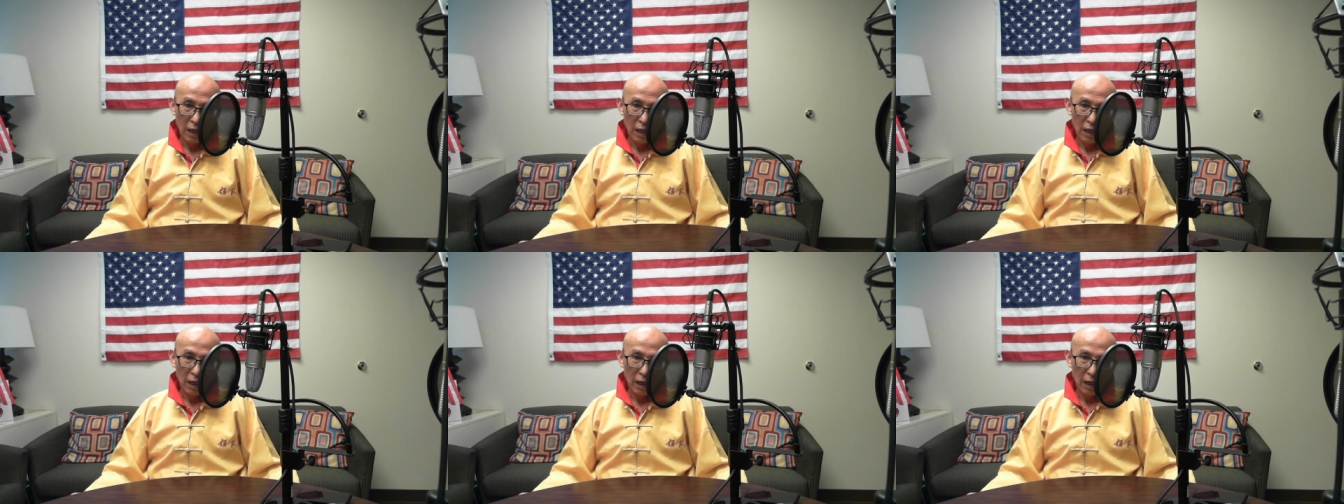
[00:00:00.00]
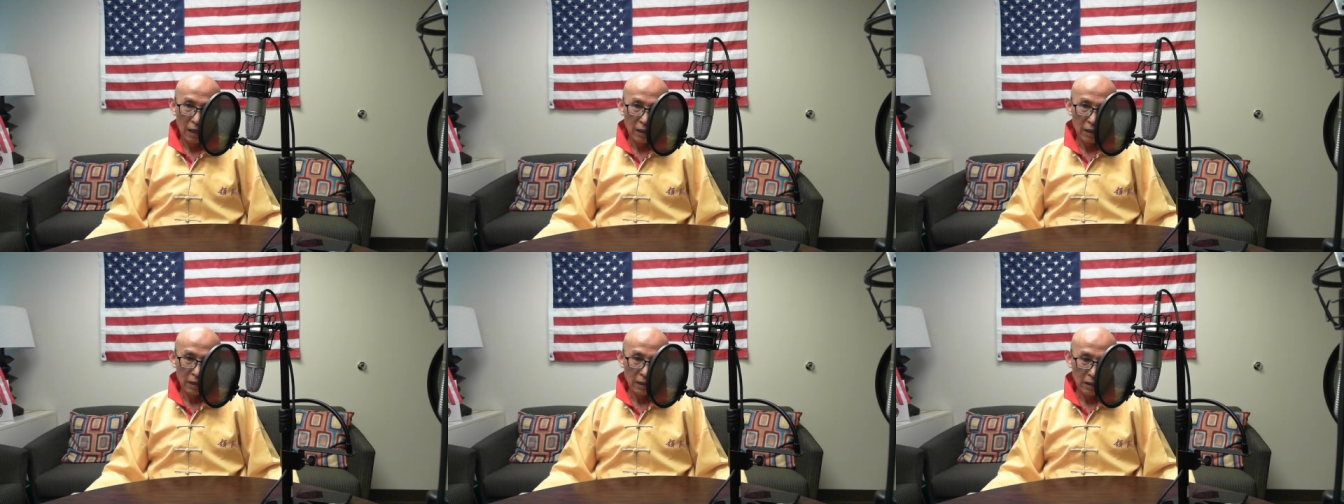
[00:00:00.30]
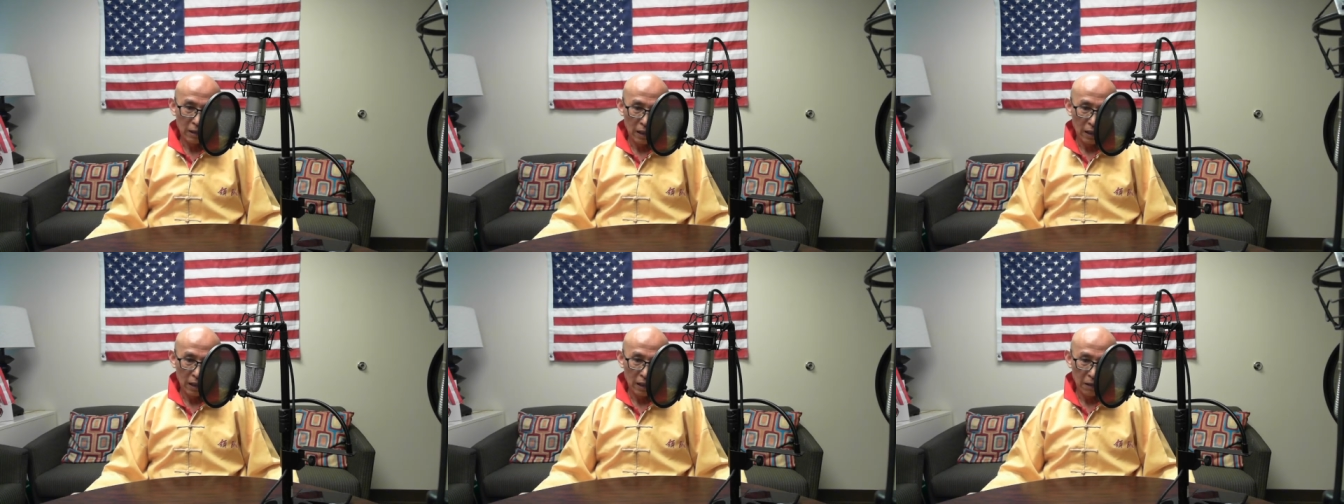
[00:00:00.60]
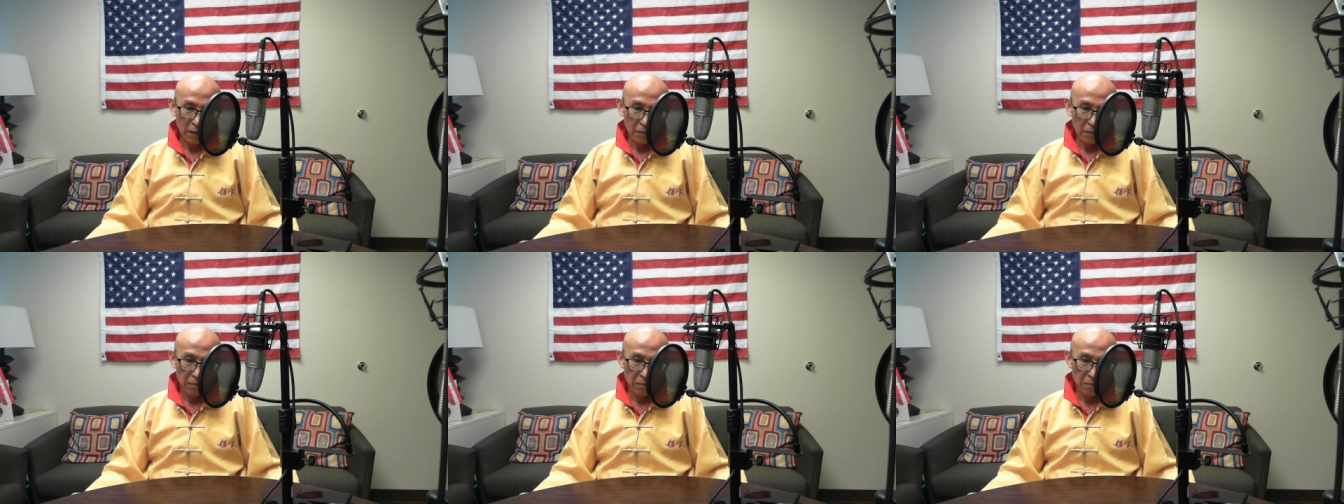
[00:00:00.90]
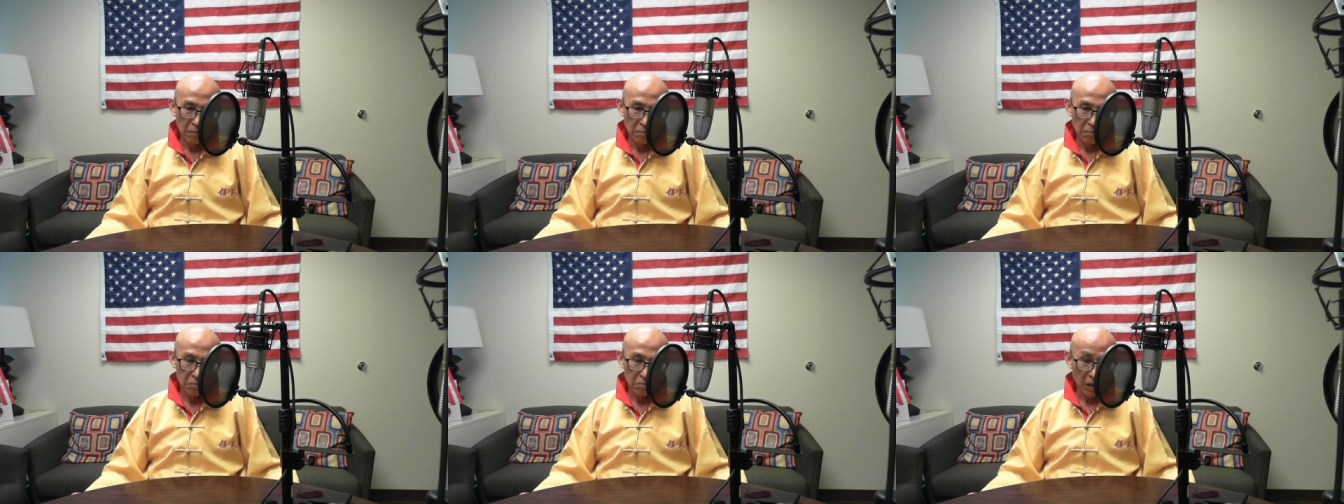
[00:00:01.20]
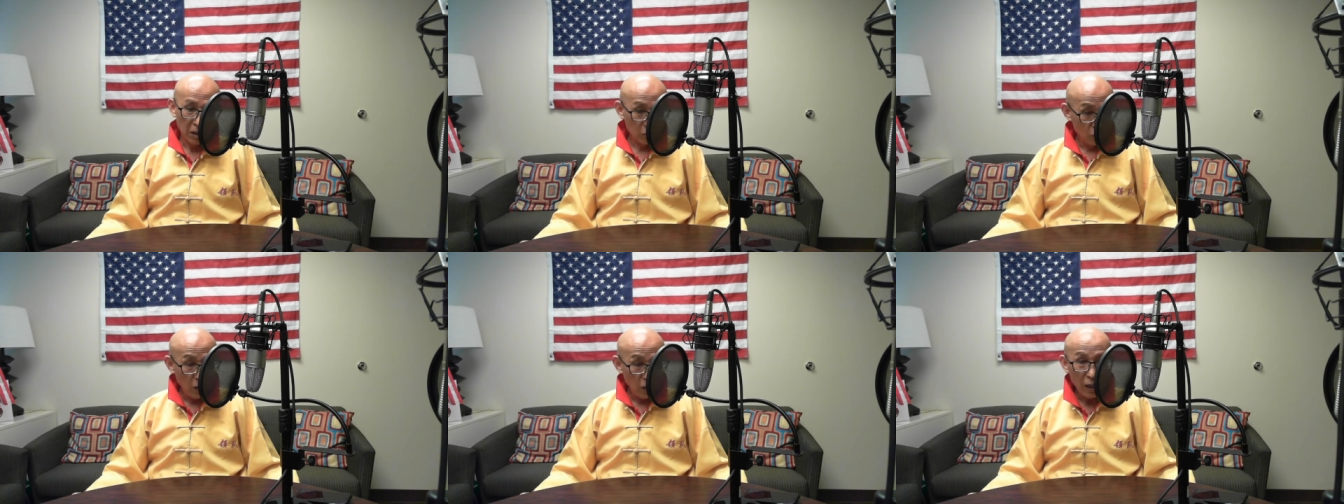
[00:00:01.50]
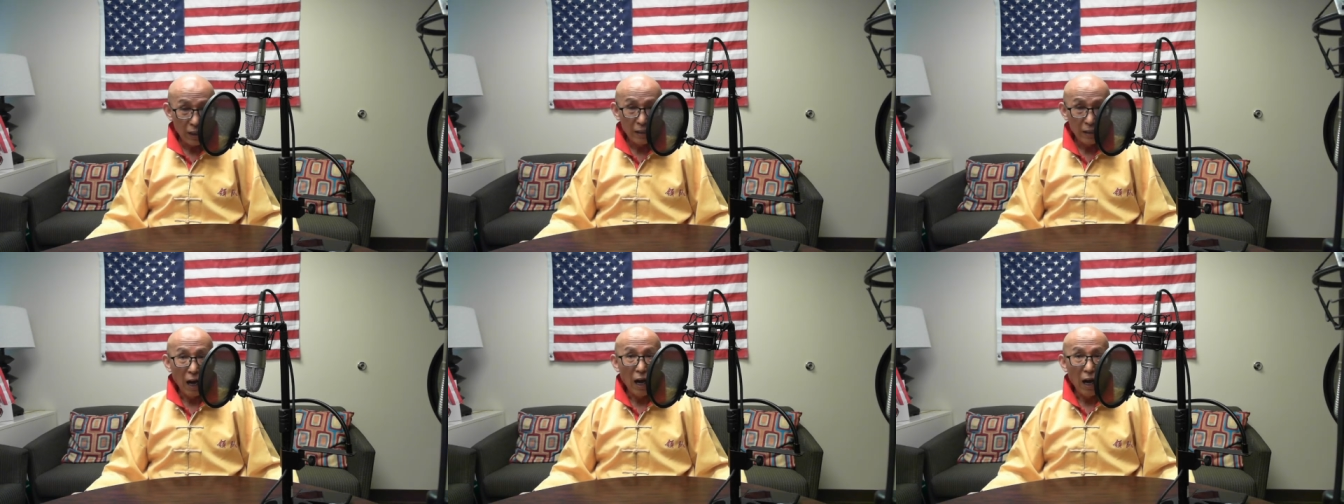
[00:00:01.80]
and he's
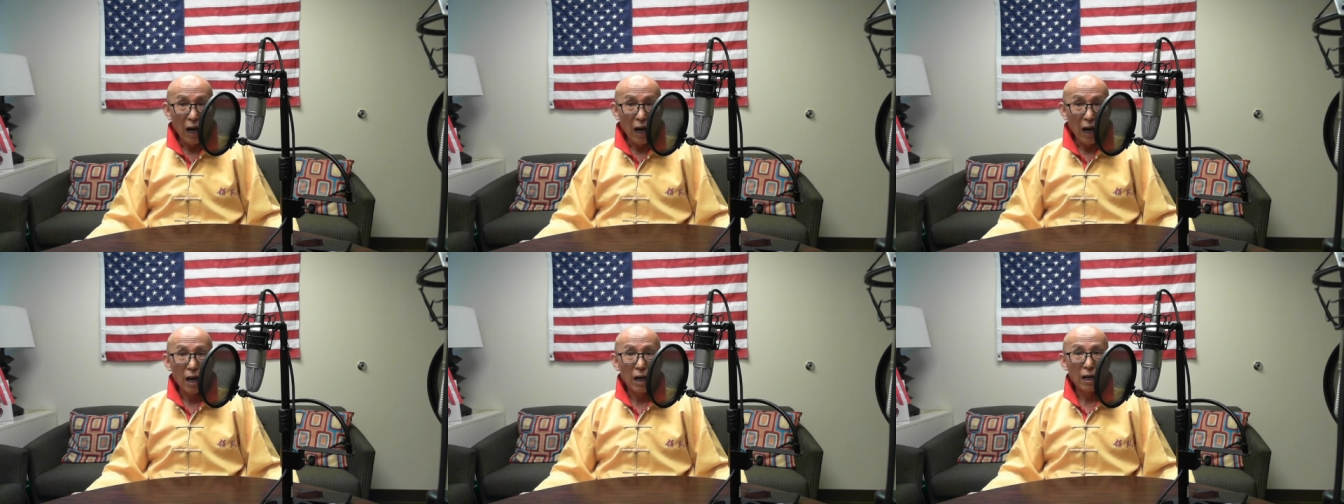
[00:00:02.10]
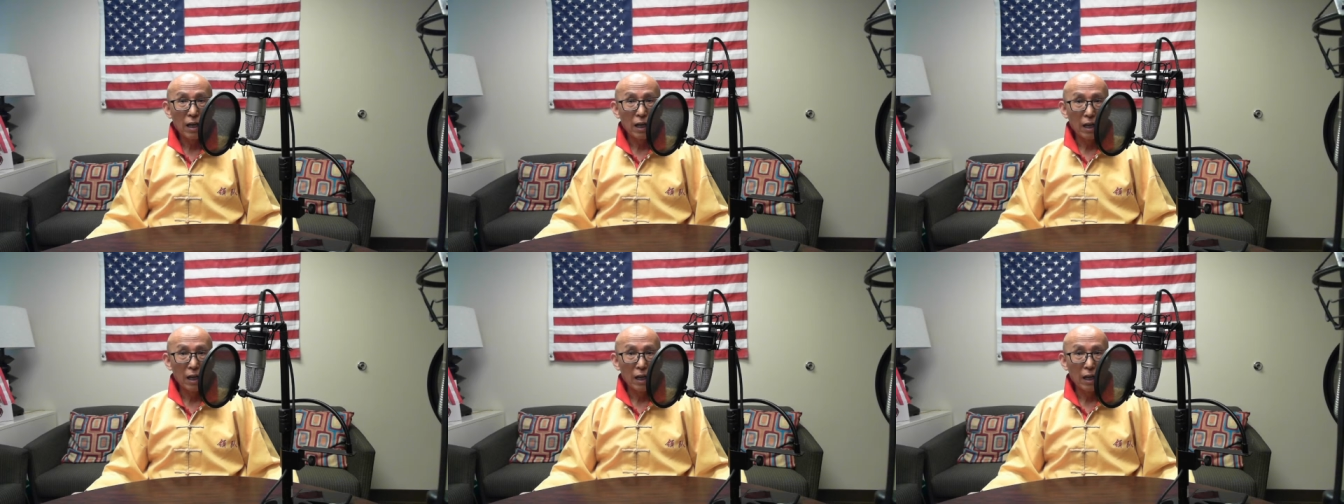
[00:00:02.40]
really dark,